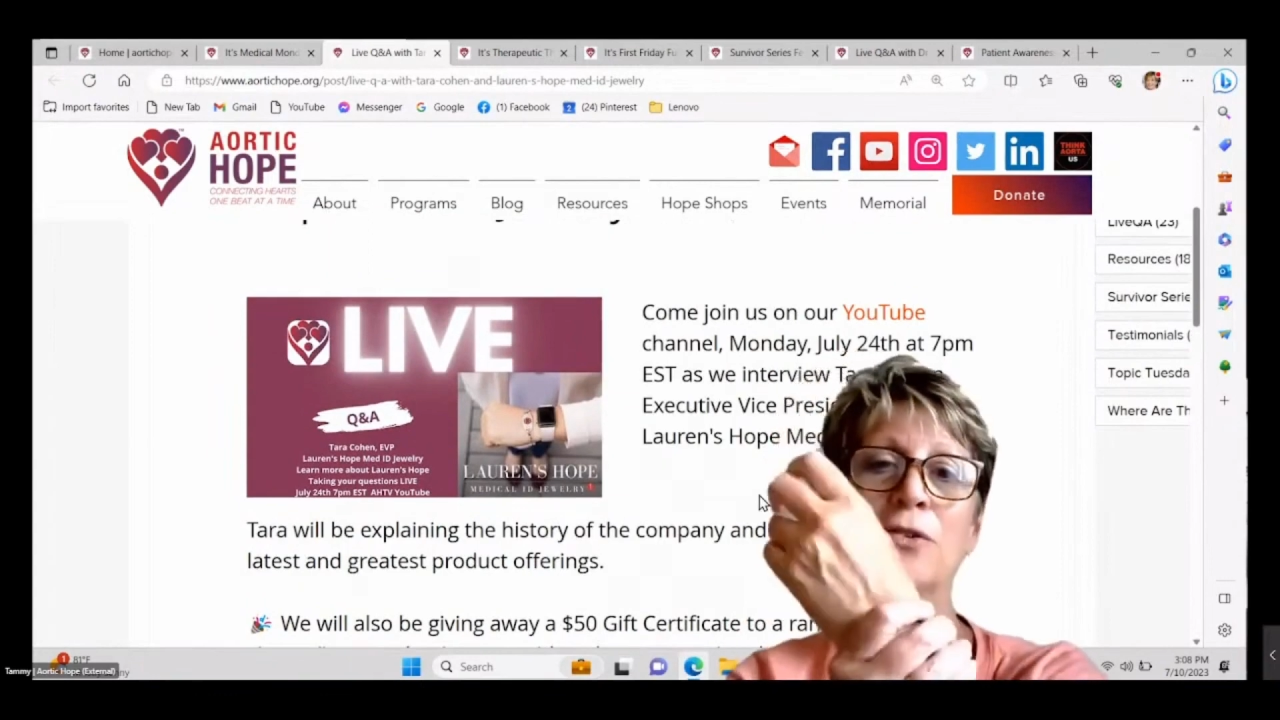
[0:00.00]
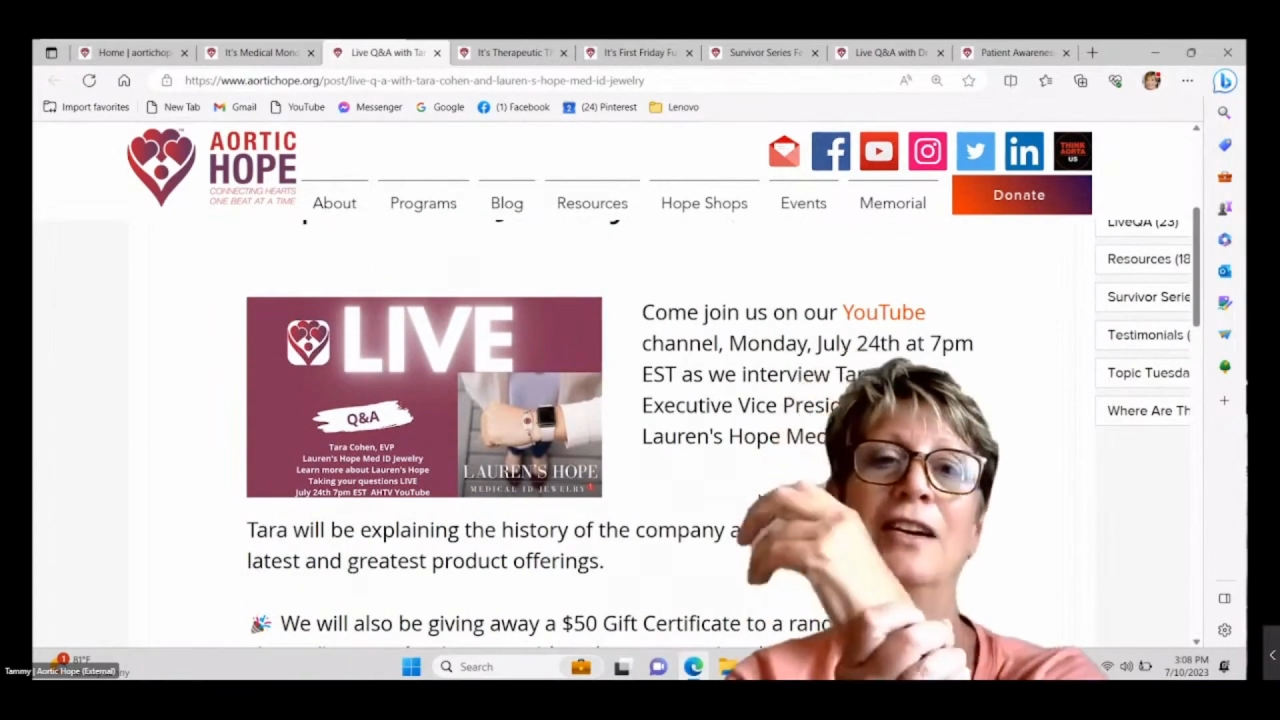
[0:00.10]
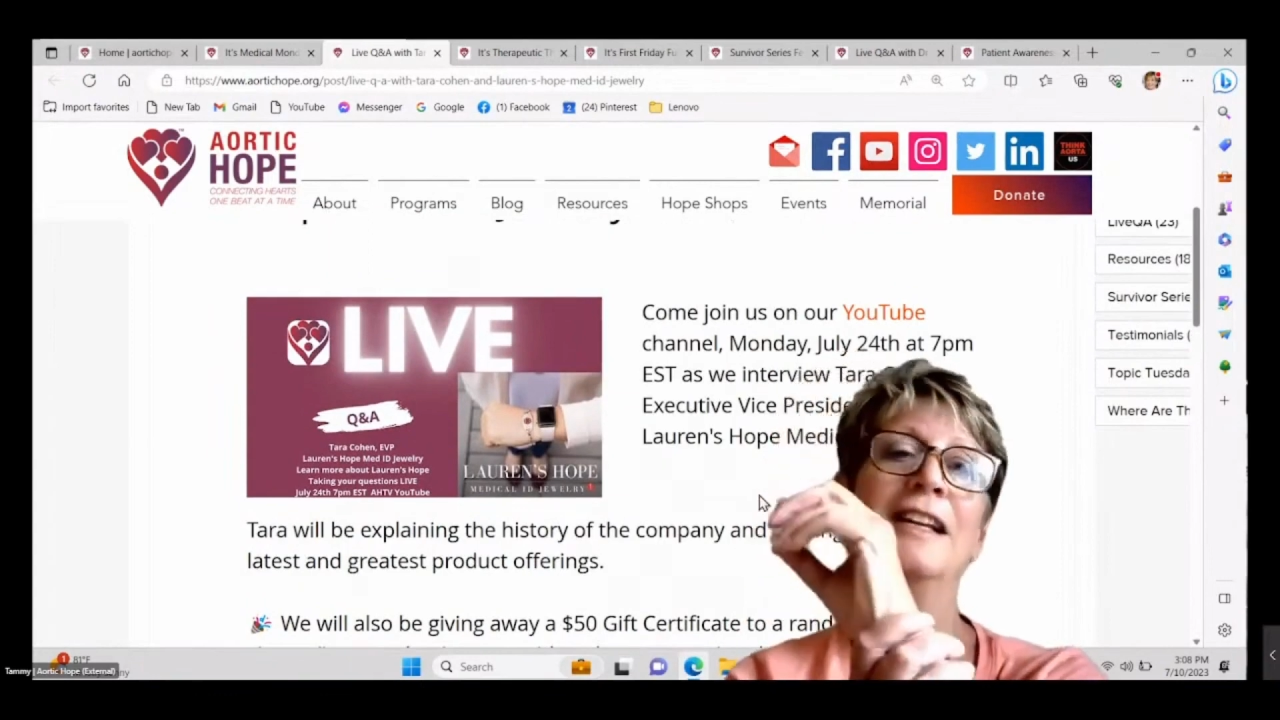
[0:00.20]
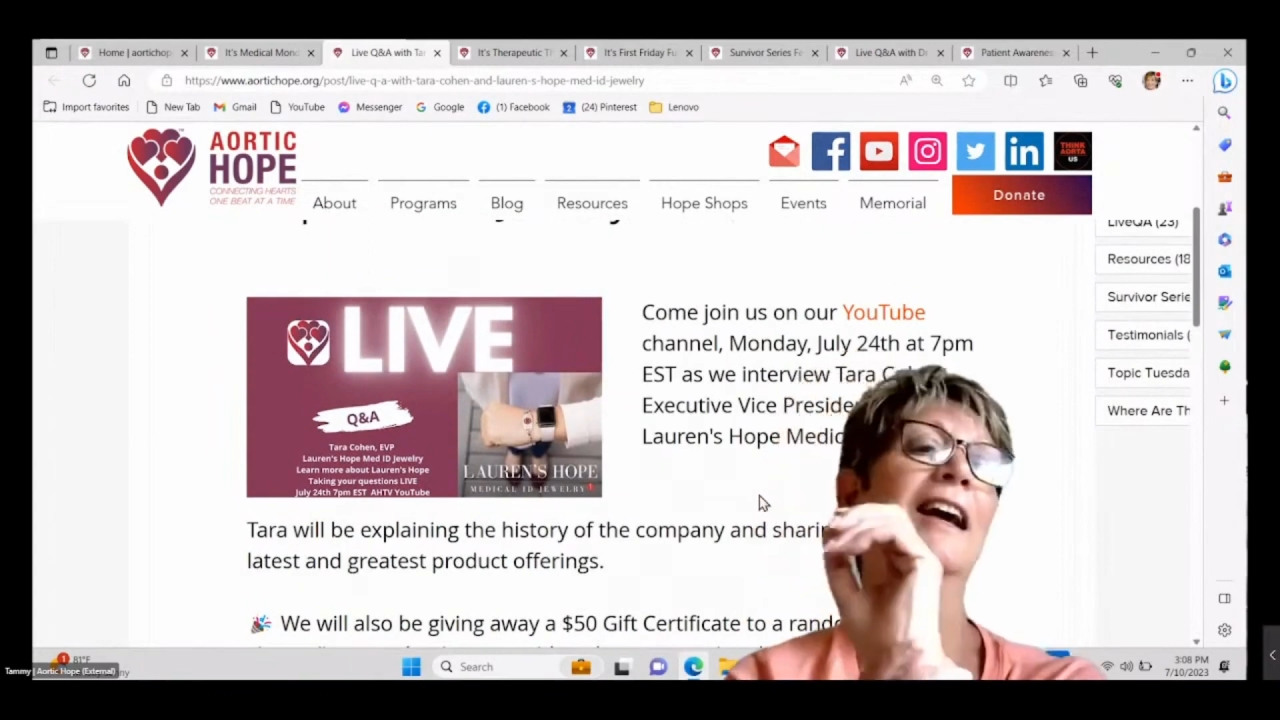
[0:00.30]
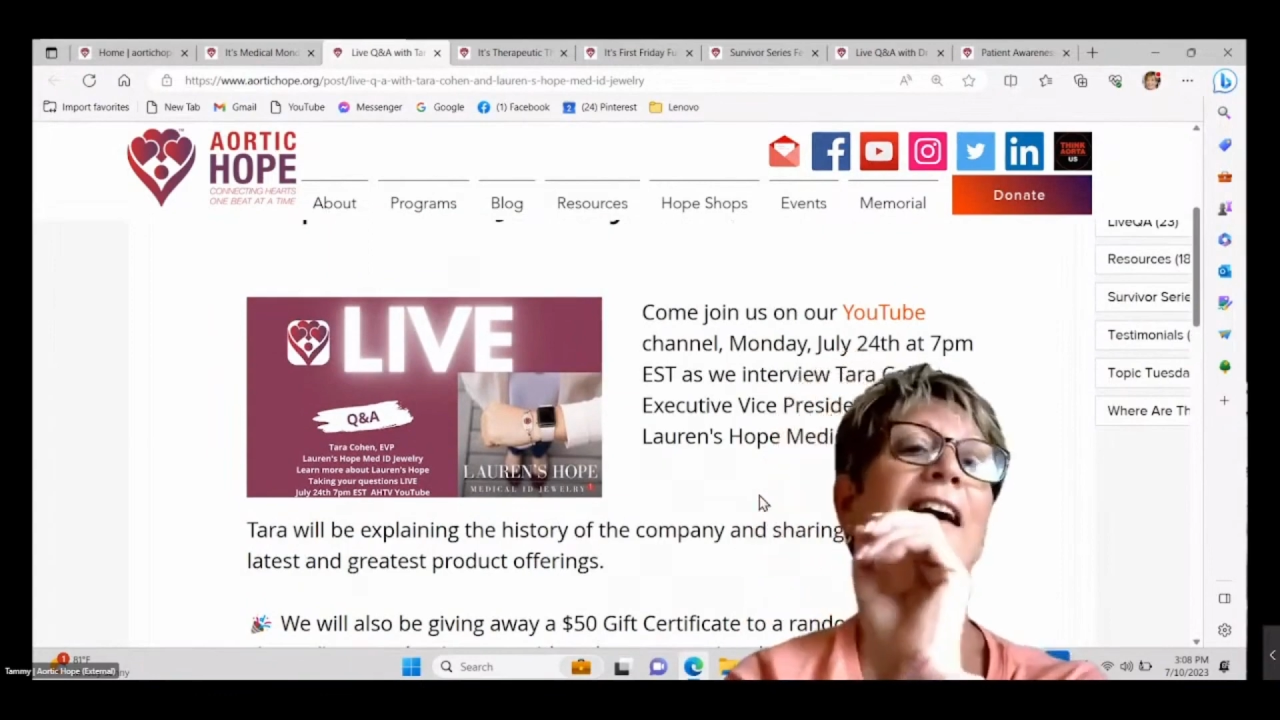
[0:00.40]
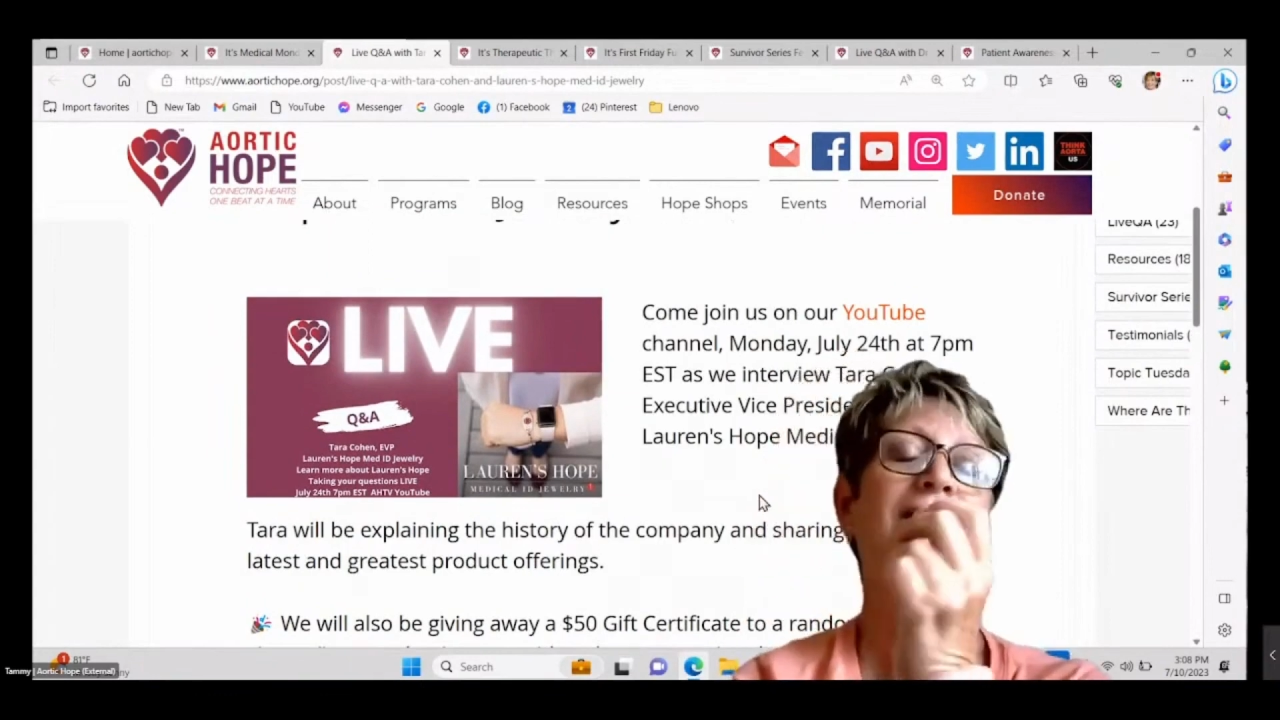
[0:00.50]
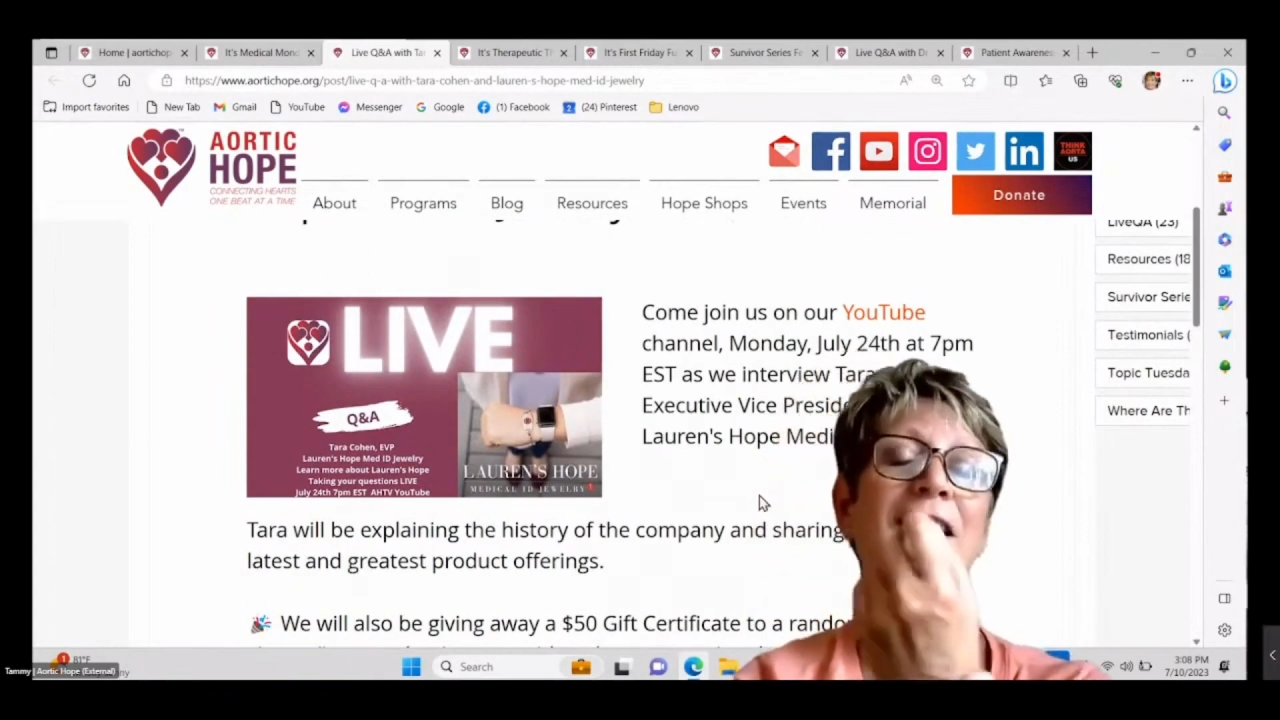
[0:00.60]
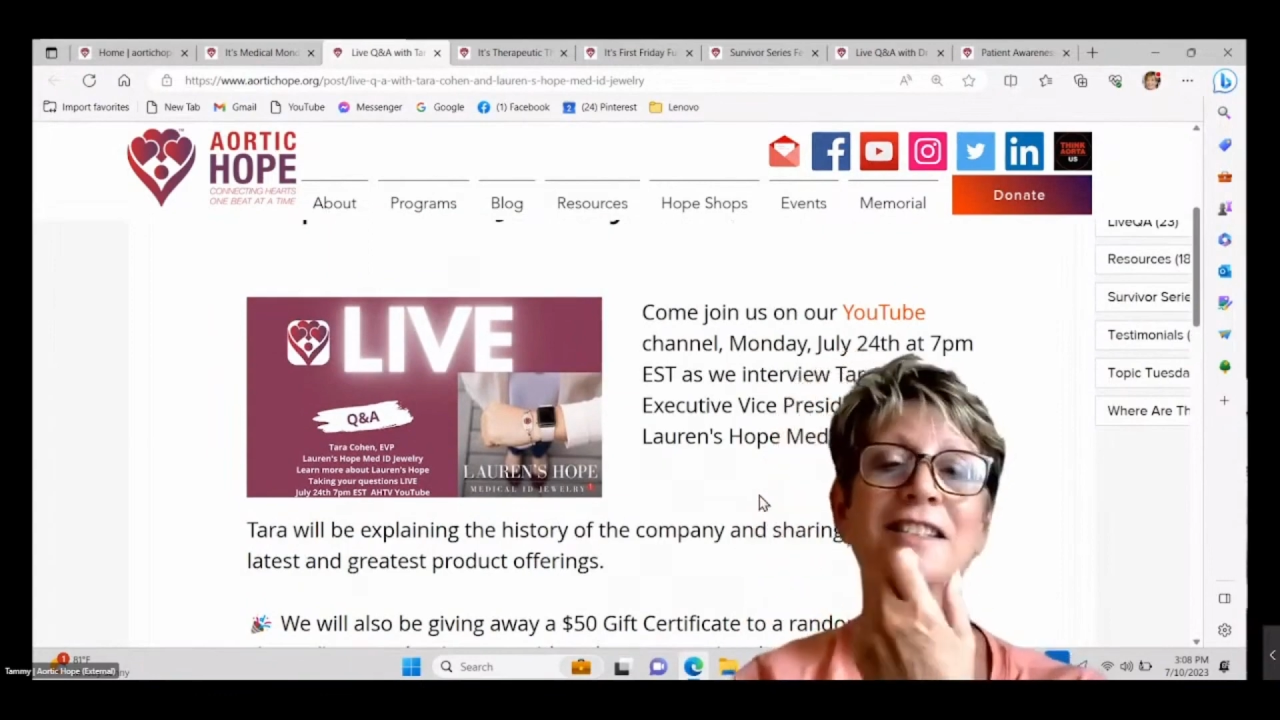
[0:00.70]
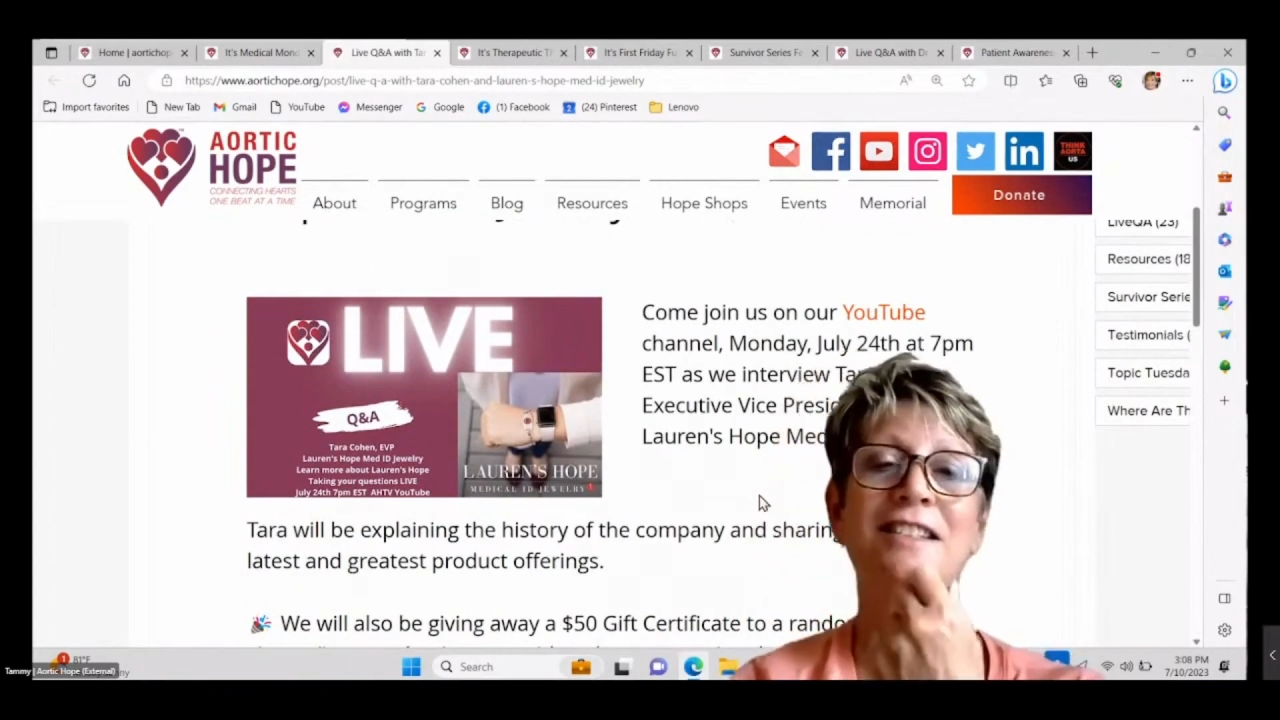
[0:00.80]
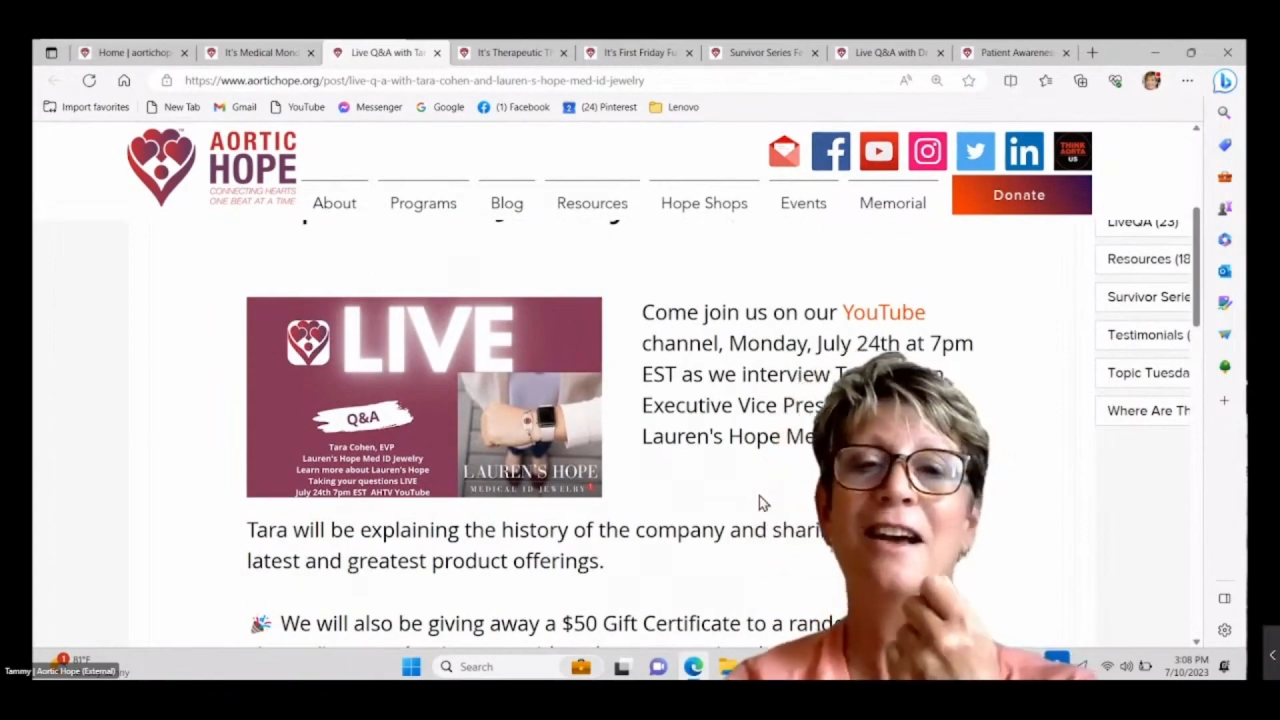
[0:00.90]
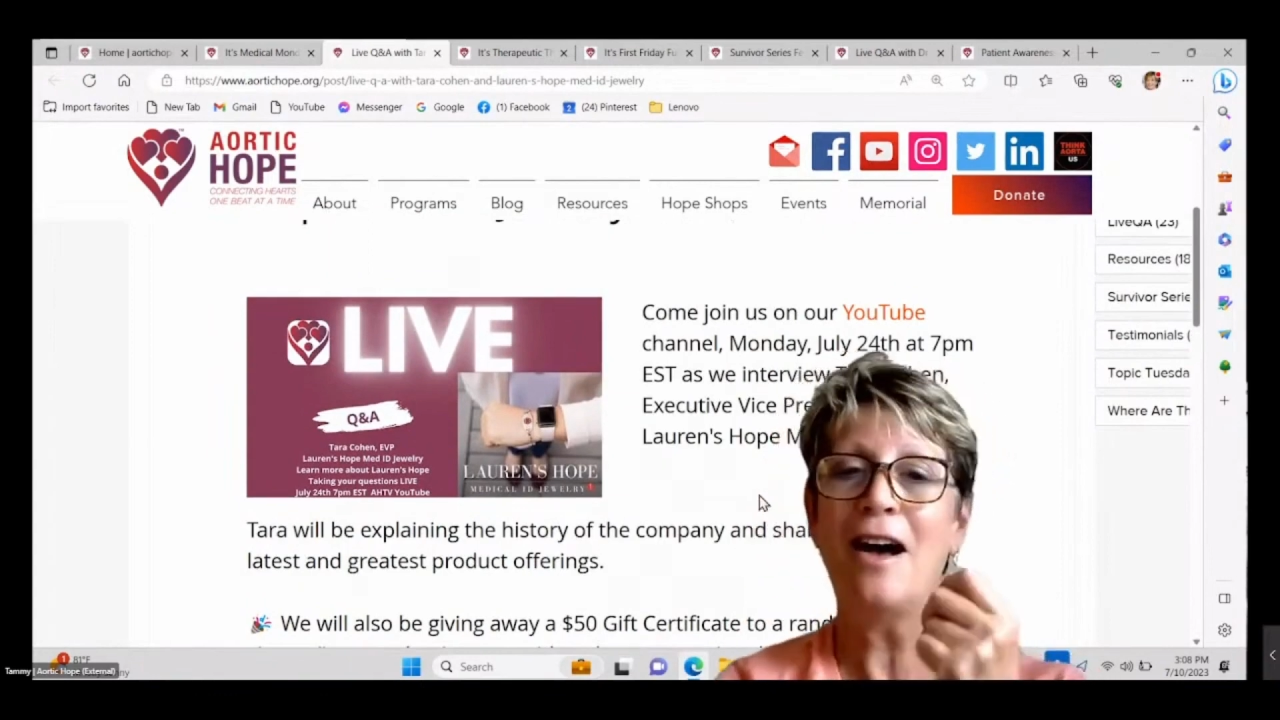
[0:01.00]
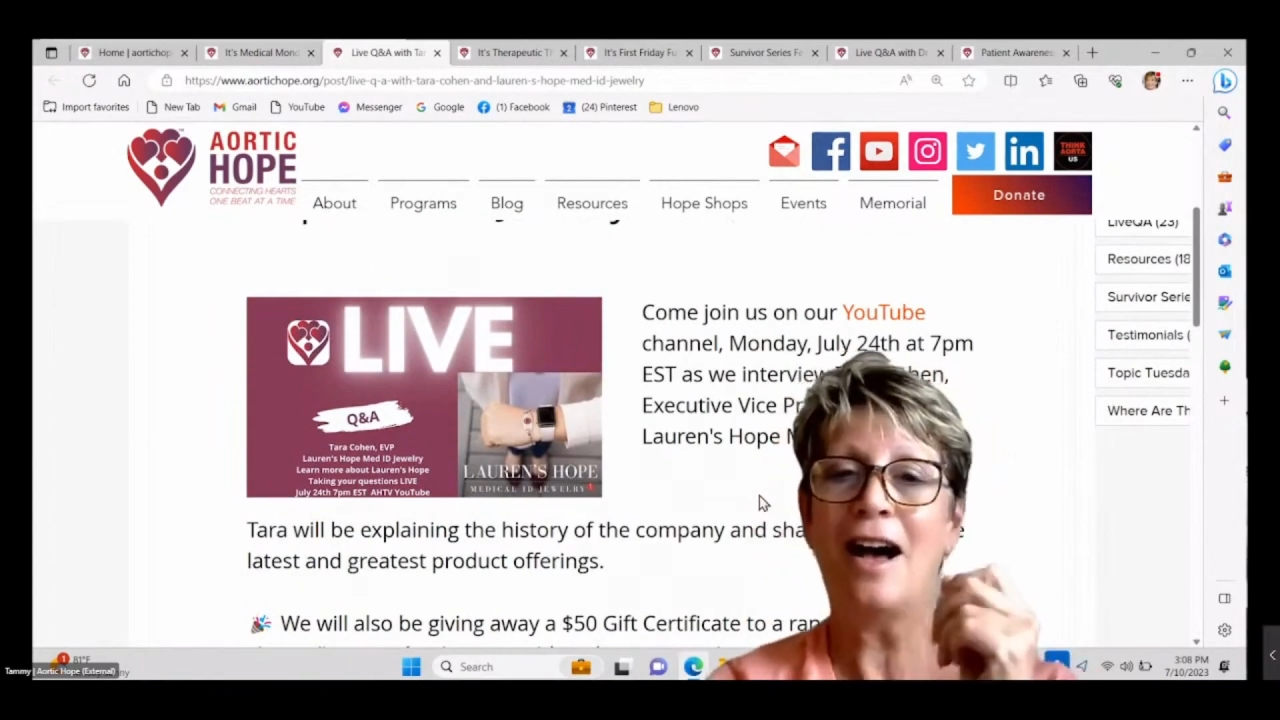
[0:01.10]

right now because